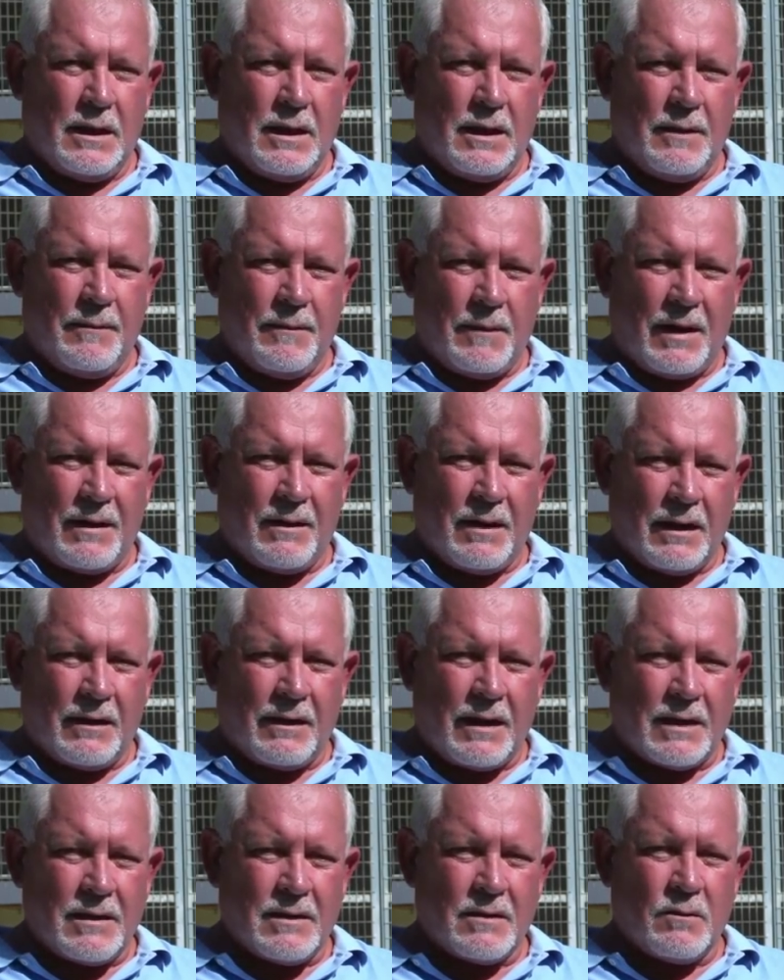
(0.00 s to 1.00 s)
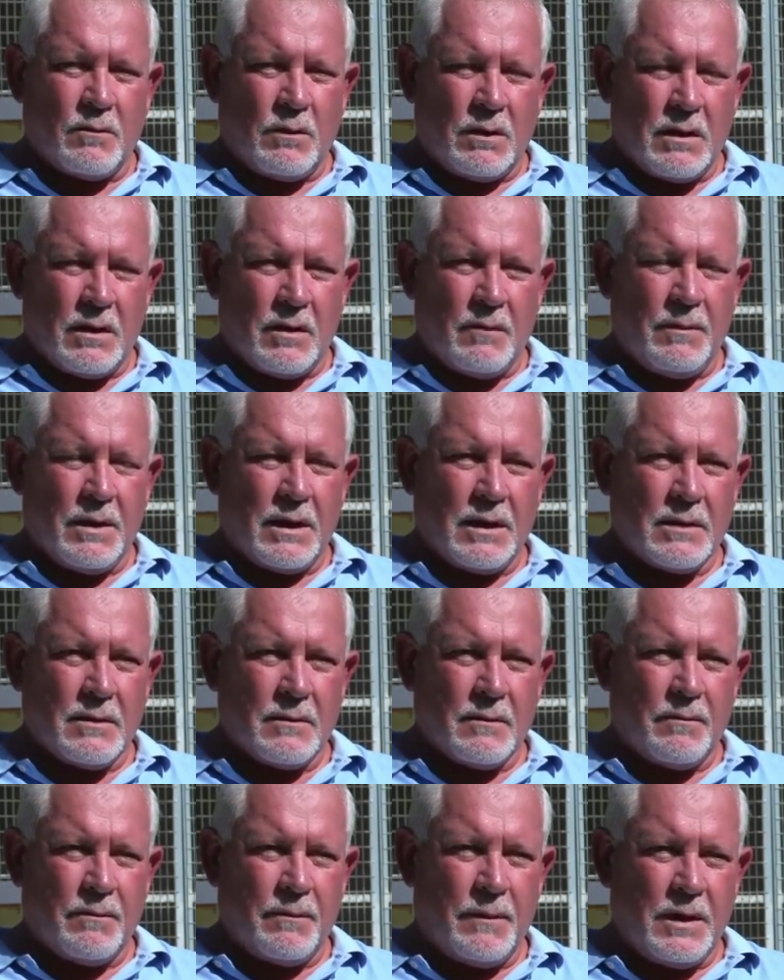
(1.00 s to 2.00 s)
I think that's one of the
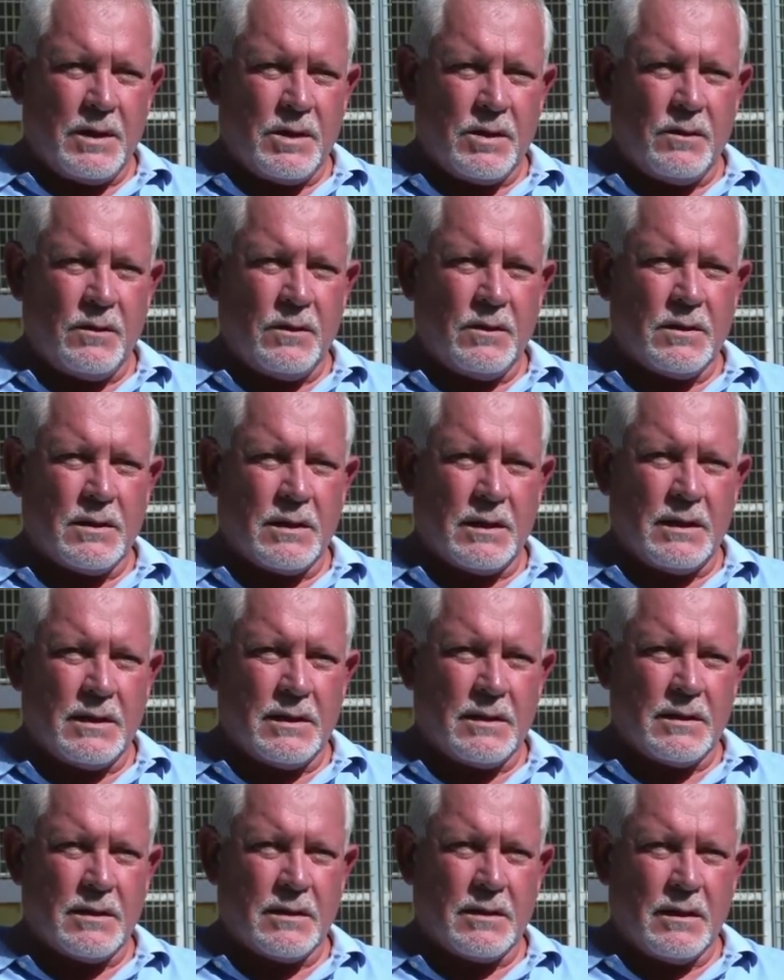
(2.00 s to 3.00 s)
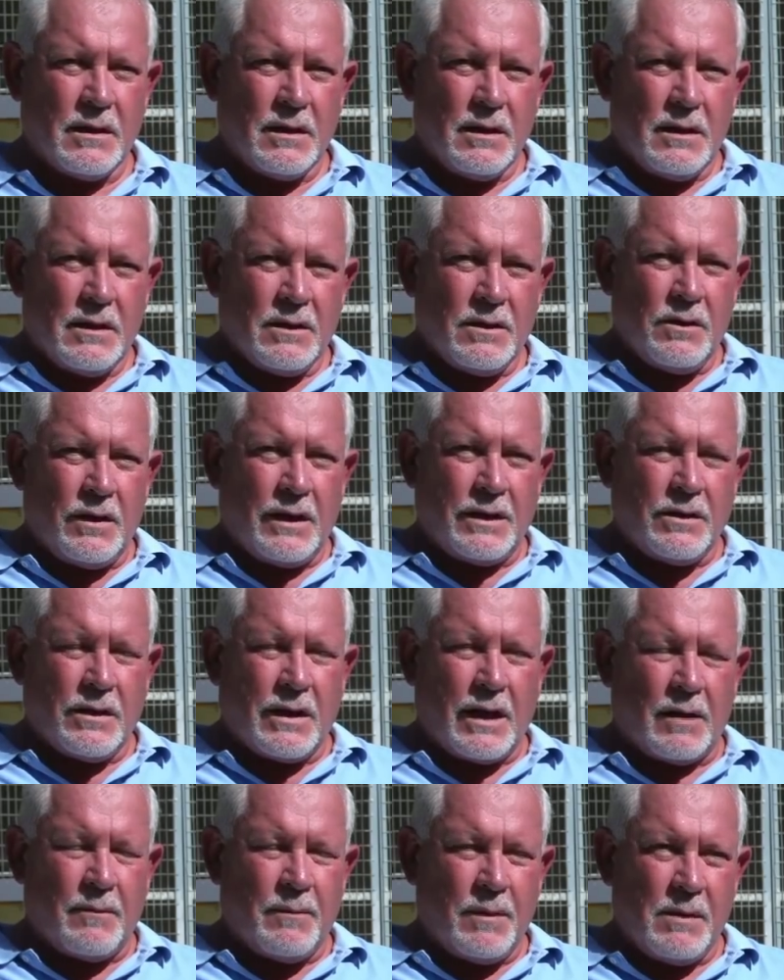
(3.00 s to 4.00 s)
biggest issues, is to
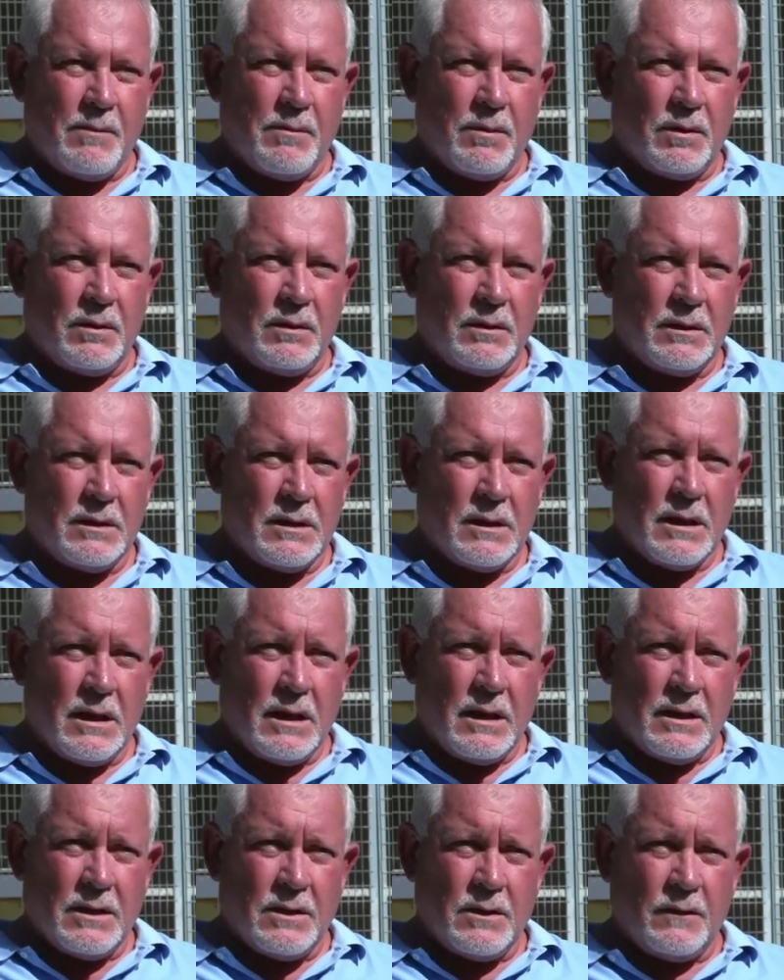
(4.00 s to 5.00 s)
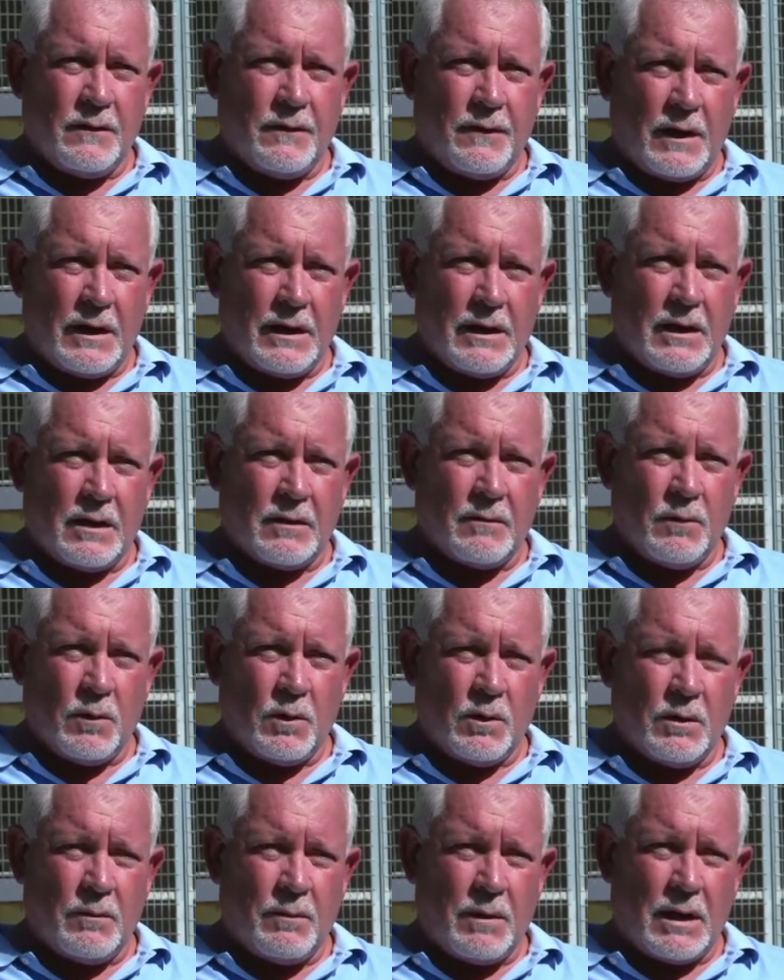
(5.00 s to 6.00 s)
educate people to find out
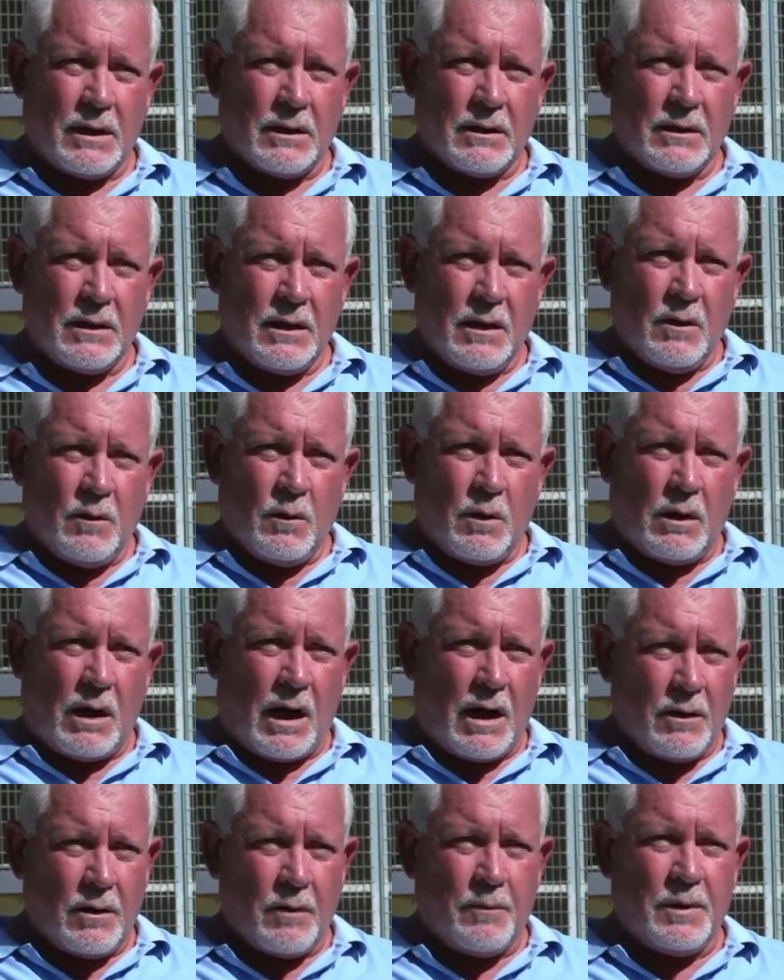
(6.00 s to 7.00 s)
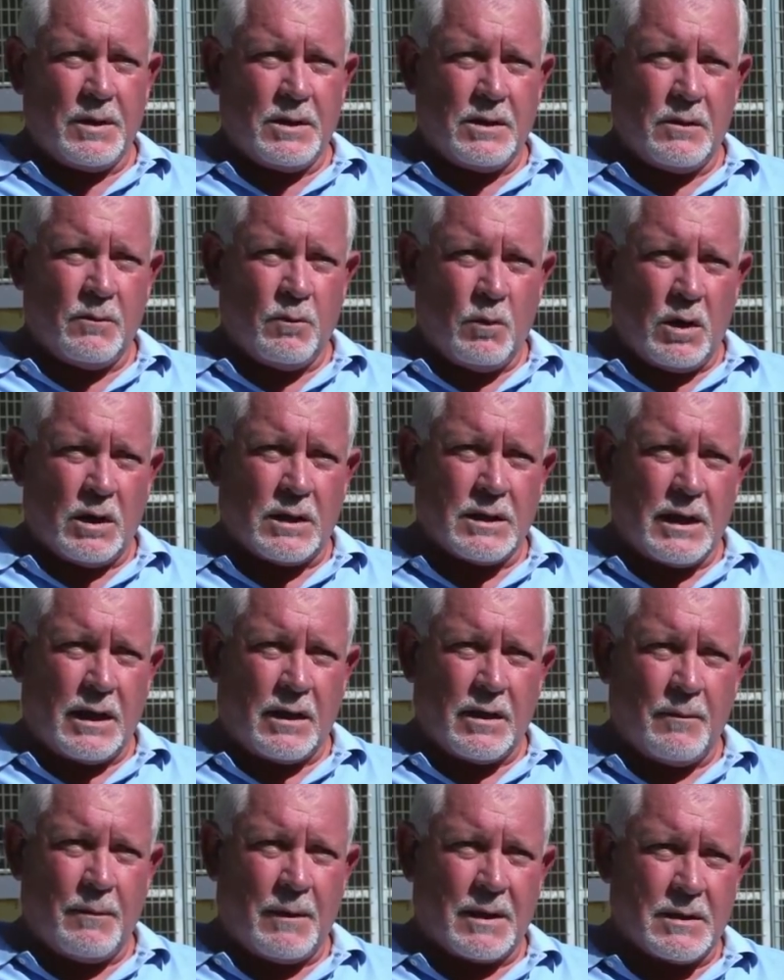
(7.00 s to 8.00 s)
more about how the pigeon works,
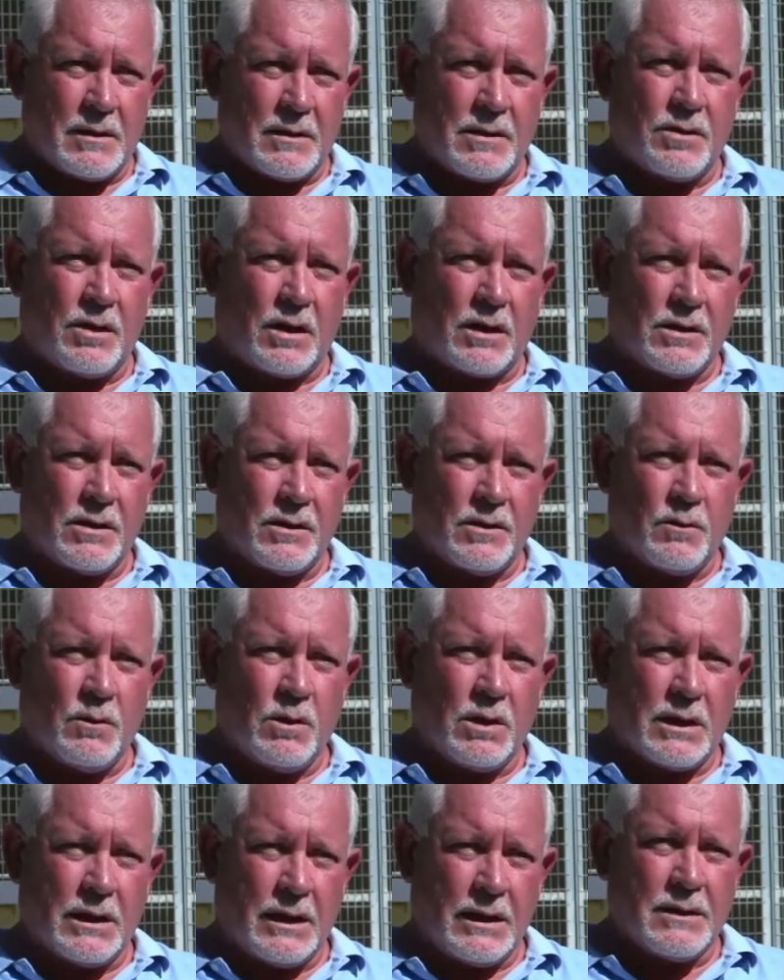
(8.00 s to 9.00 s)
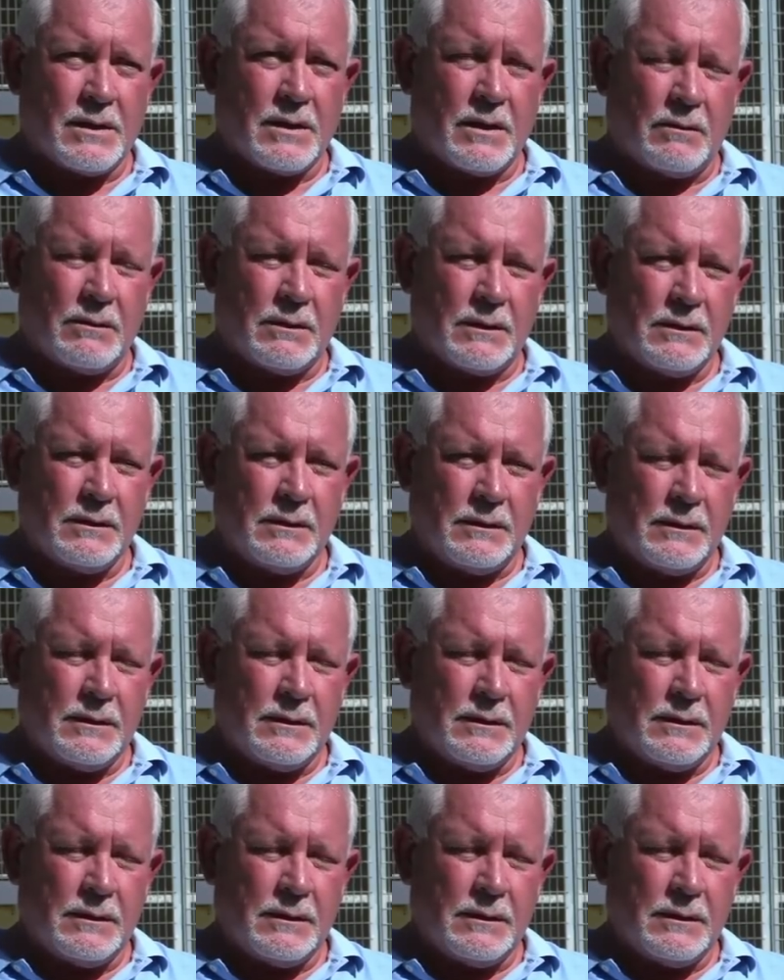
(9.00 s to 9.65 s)
how the muscle structures work and so on.